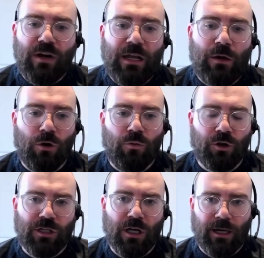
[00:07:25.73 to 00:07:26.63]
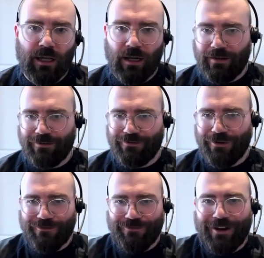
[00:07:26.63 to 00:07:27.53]
really what
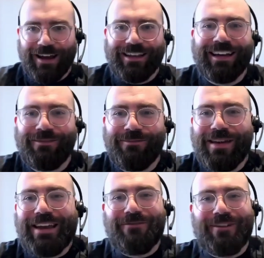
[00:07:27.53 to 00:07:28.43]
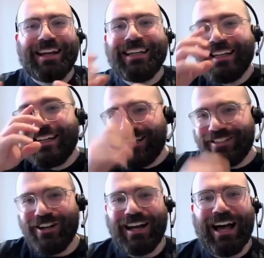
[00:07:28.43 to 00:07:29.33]
I mean when I
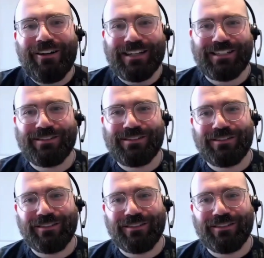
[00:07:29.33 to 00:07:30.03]
chuck out this